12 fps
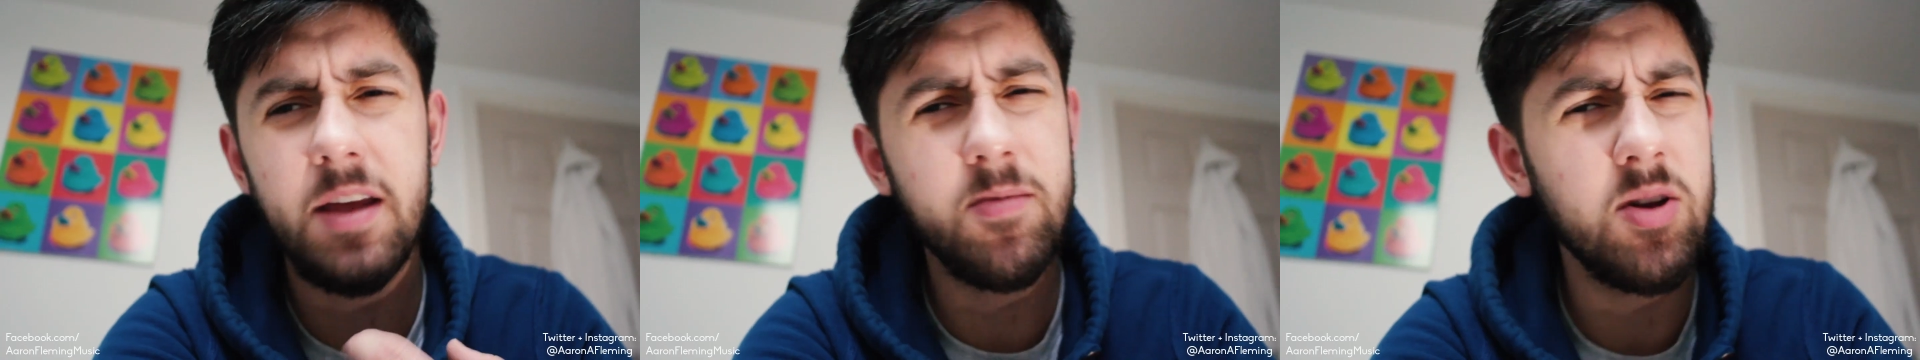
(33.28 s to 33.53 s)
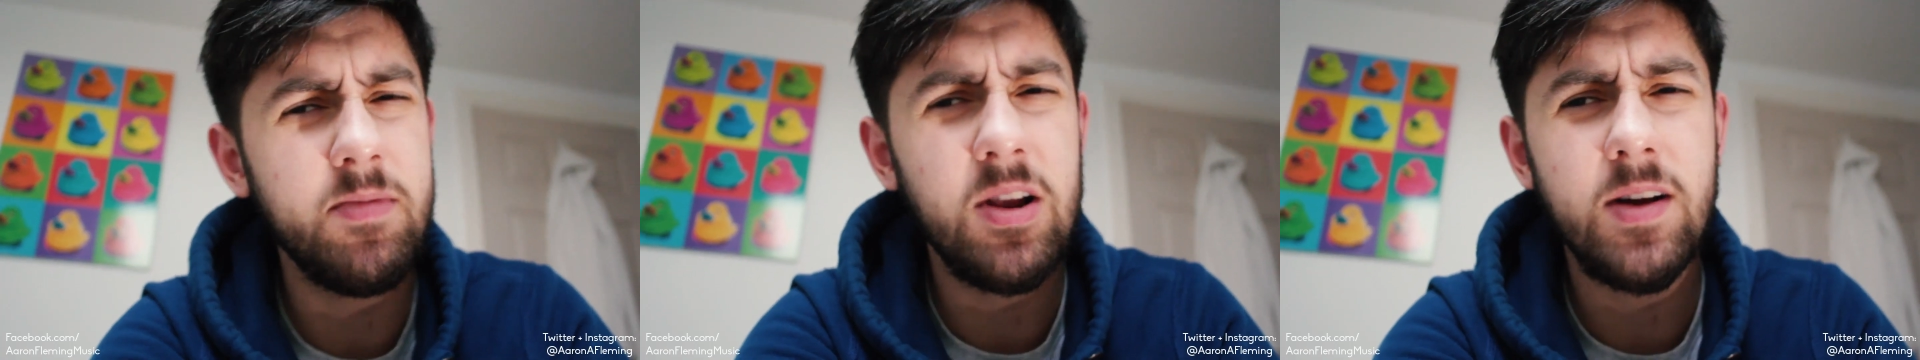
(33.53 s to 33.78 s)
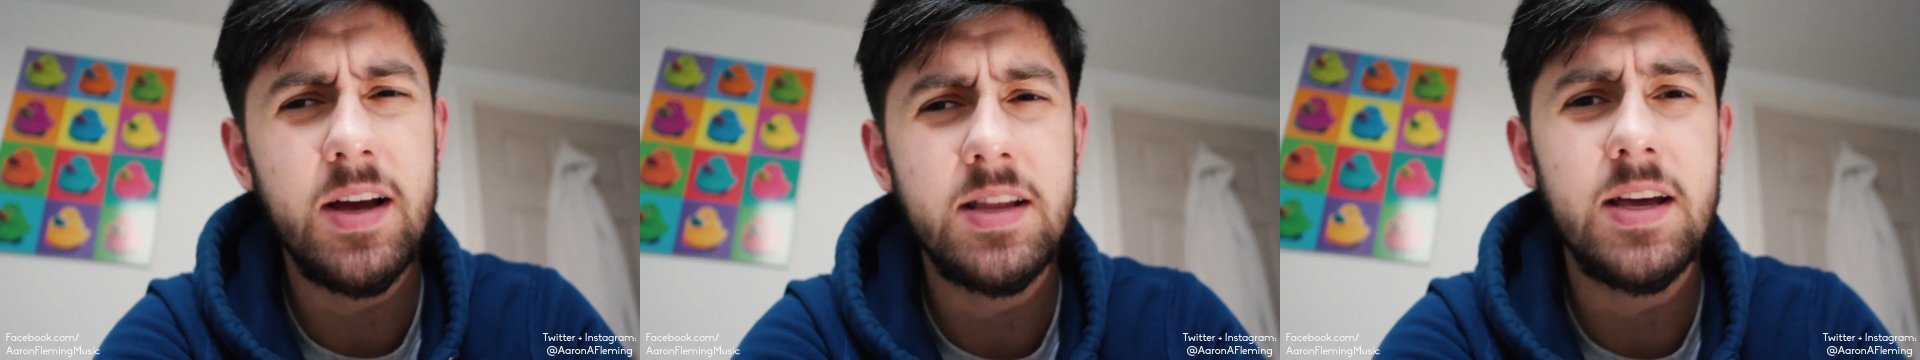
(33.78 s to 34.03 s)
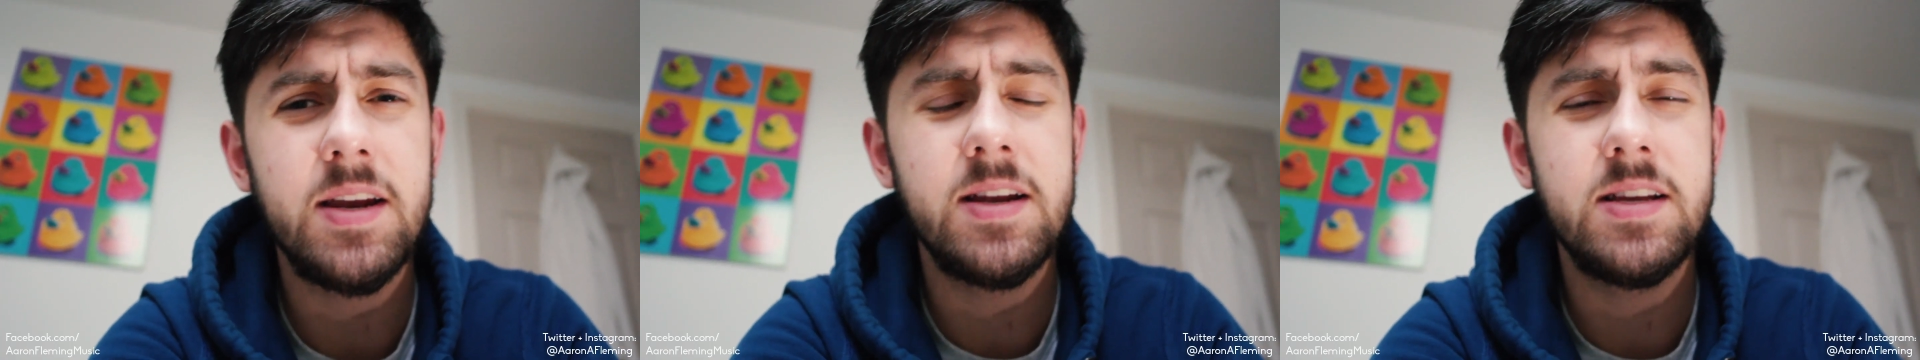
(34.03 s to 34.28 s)
And I'm going to be looking at
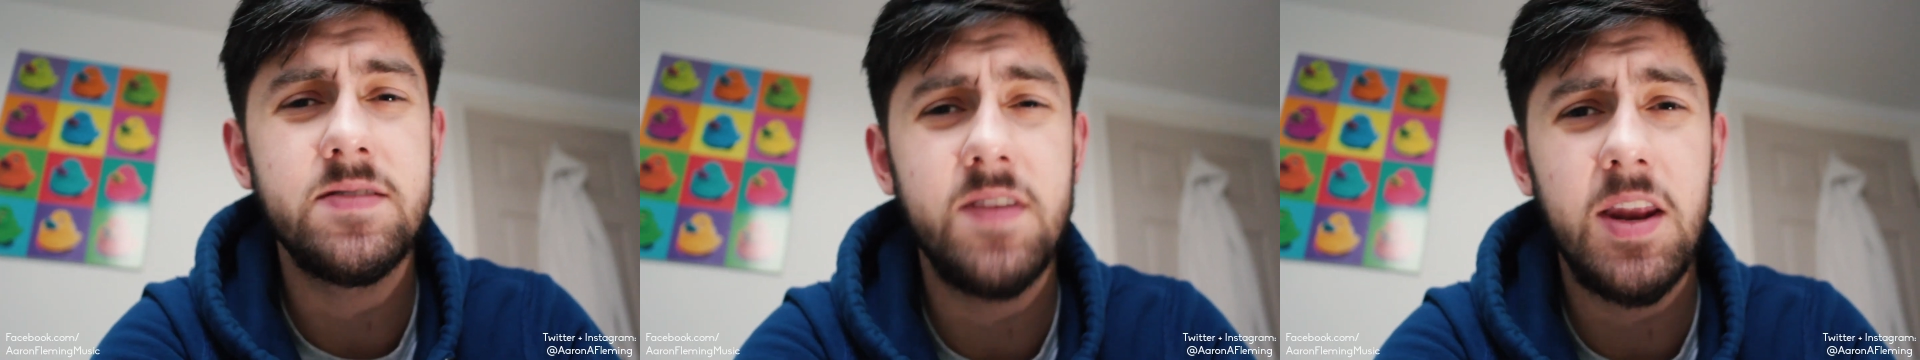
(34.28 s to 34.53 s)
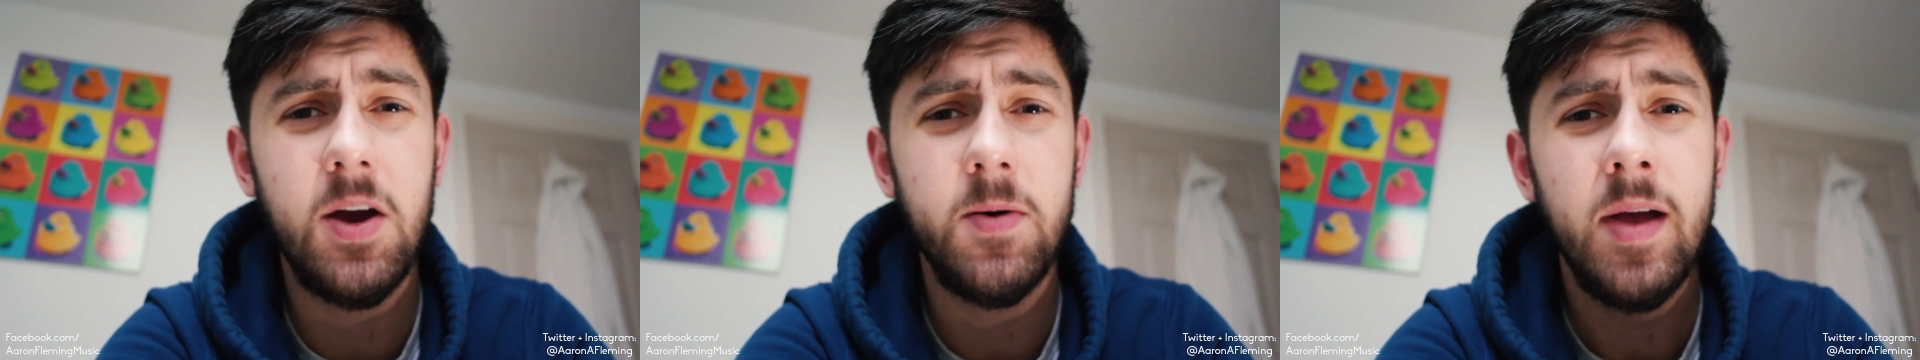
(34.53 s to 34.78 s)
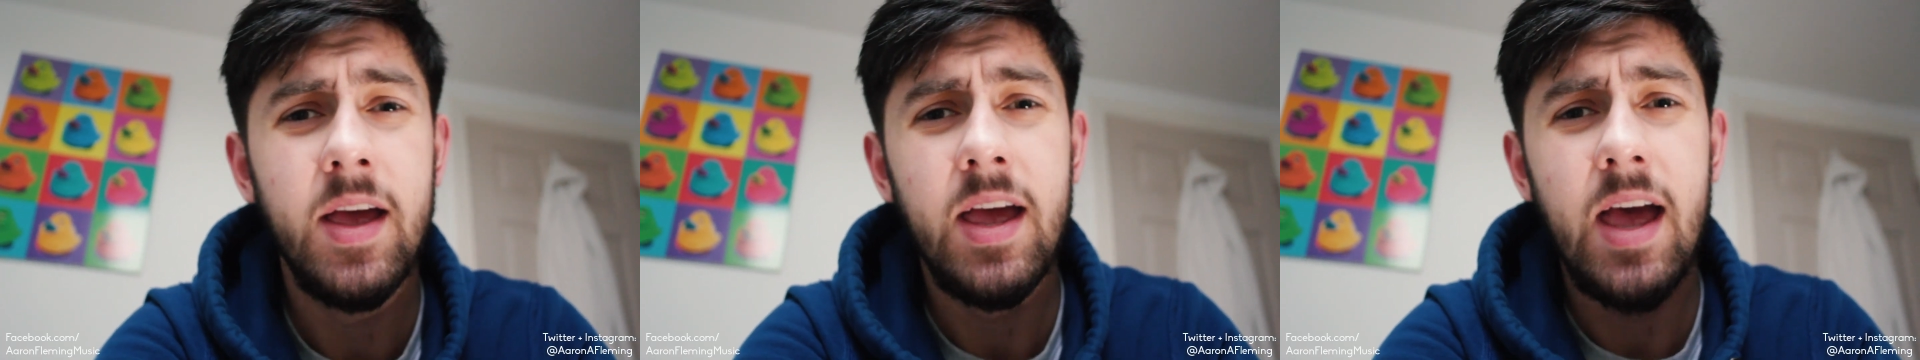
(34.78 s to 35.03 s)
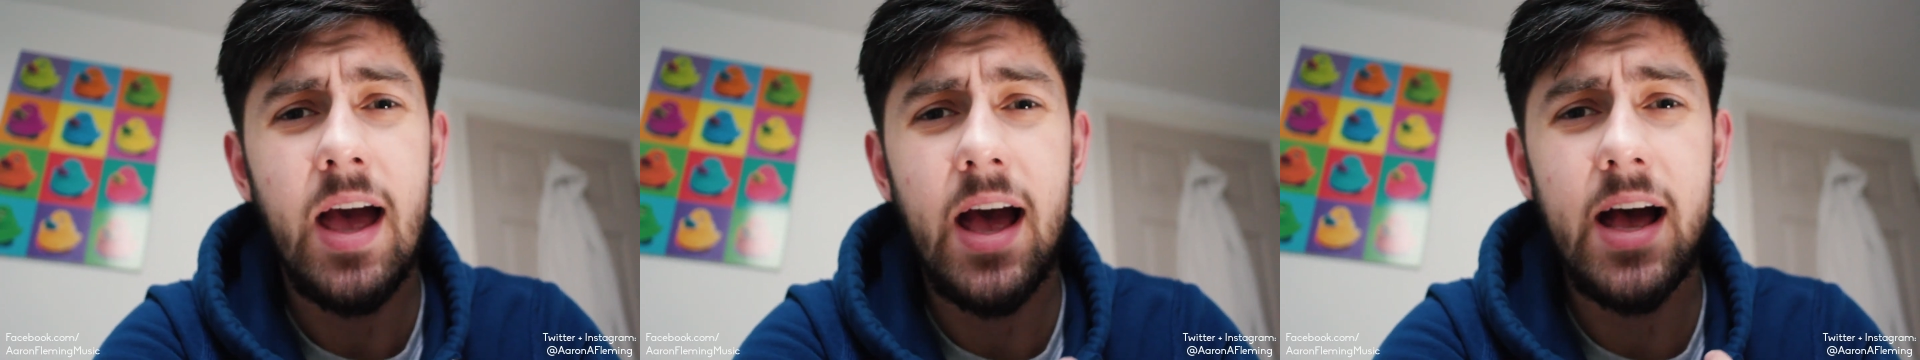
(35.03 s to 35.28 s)
that in this video.
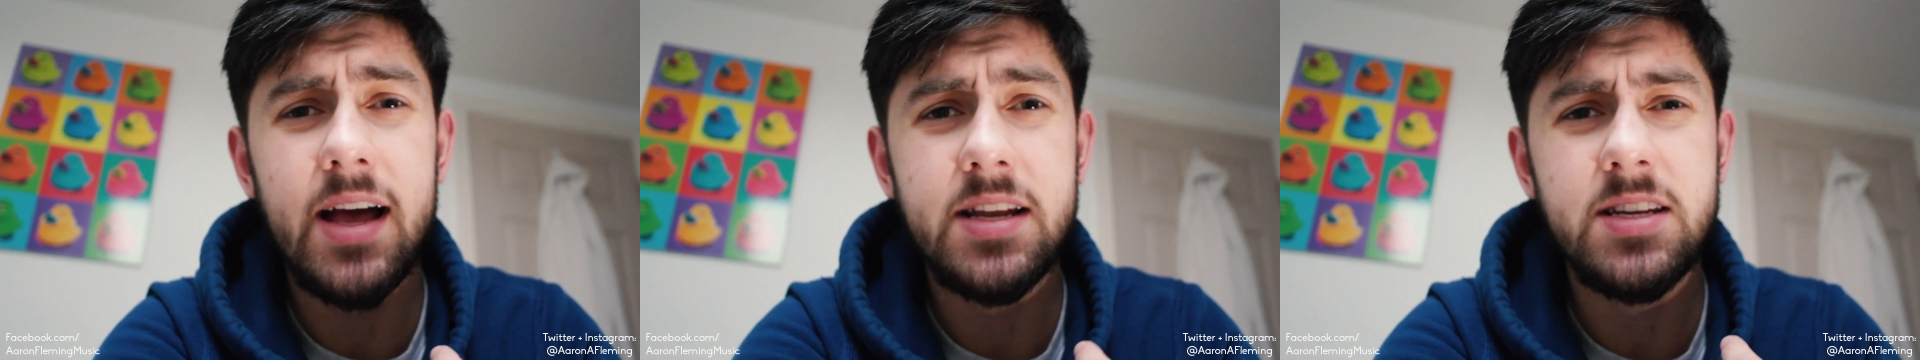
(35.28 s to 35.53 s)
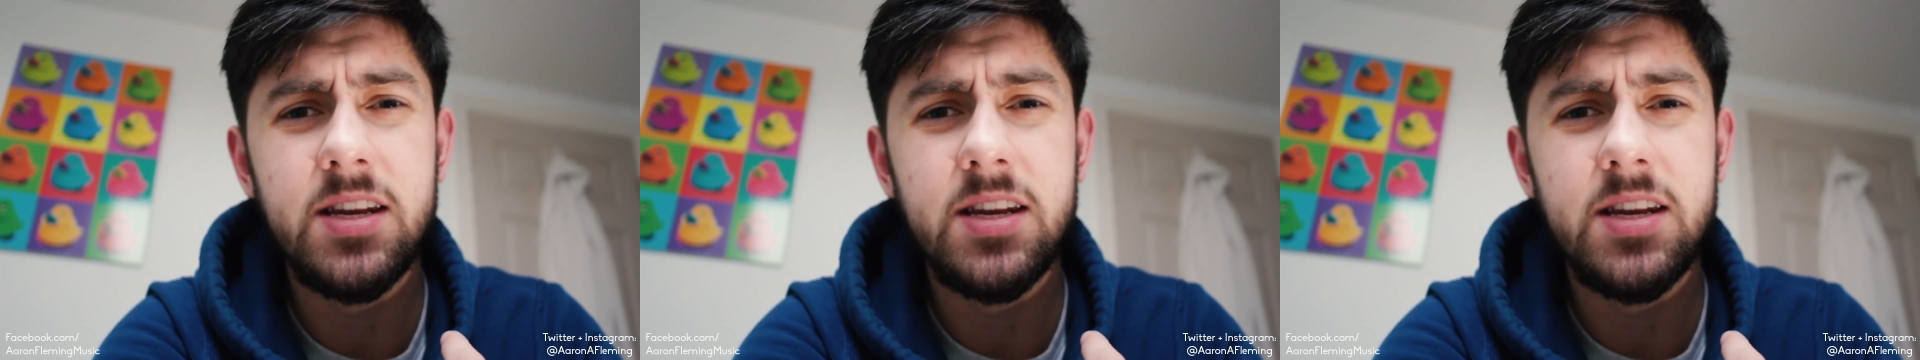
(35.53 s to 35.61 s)
And